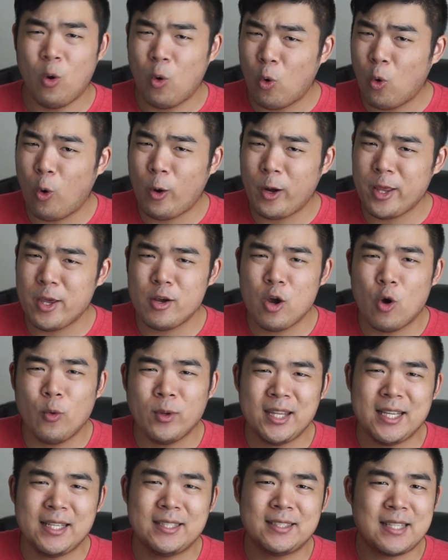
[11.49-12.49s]
Or do you go in
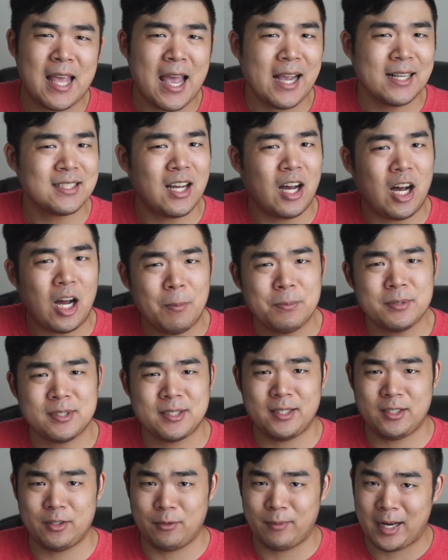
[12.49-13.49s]
the exact
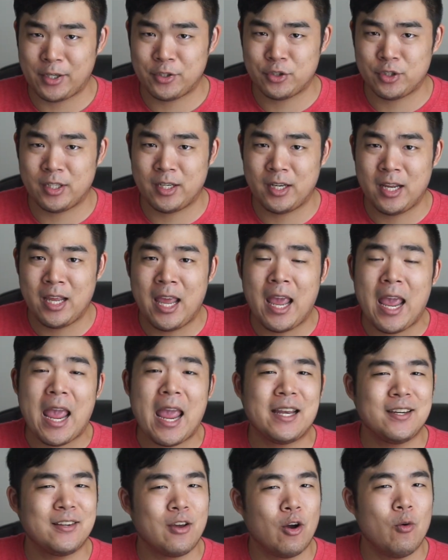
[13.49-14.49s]
opposite direction
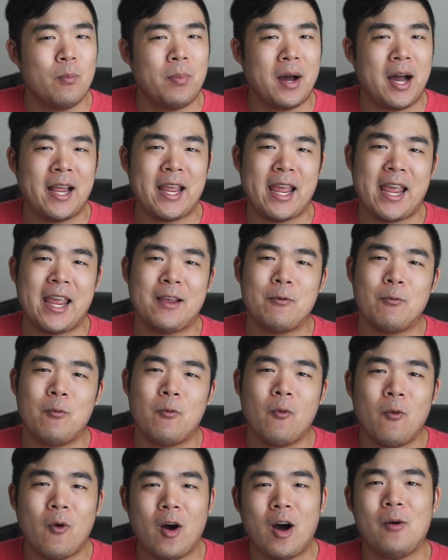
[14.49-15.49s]
and go buy a
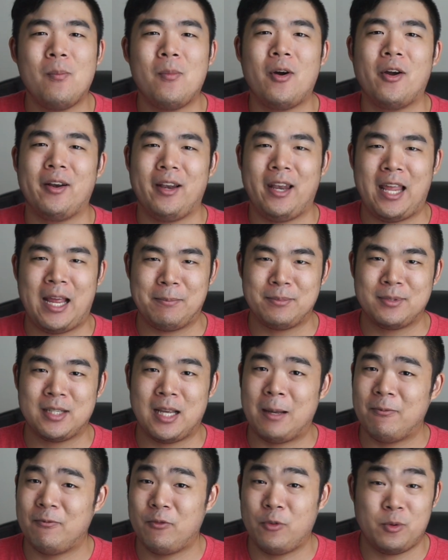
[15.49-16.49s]
Walmart
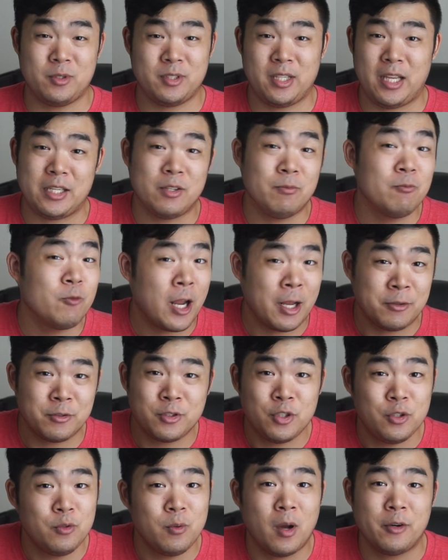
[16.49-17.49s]
laptop for, say, around
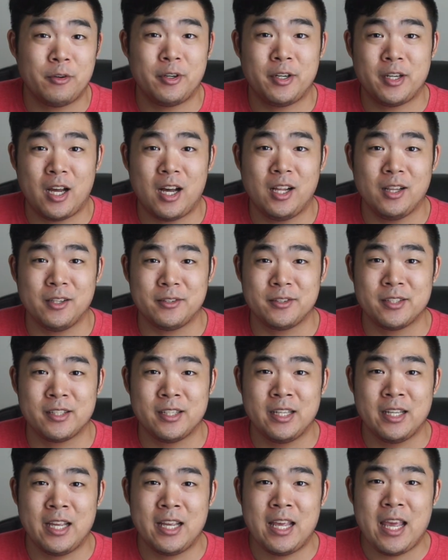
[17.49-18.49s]
$200
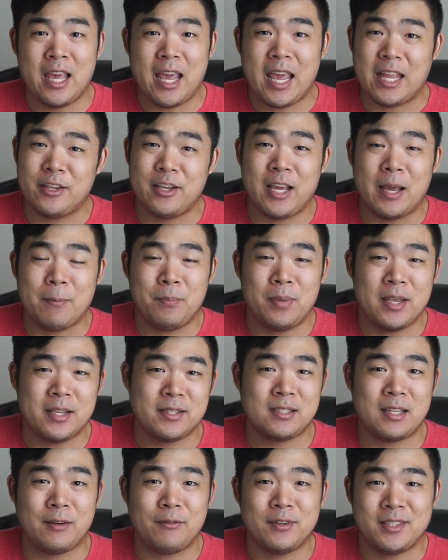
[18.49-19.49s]
and you get
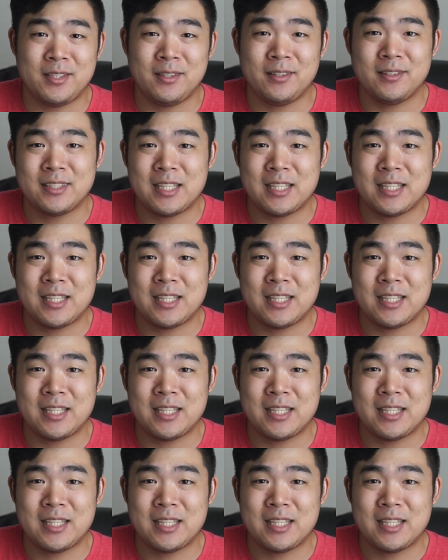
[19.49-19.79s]
pissed every single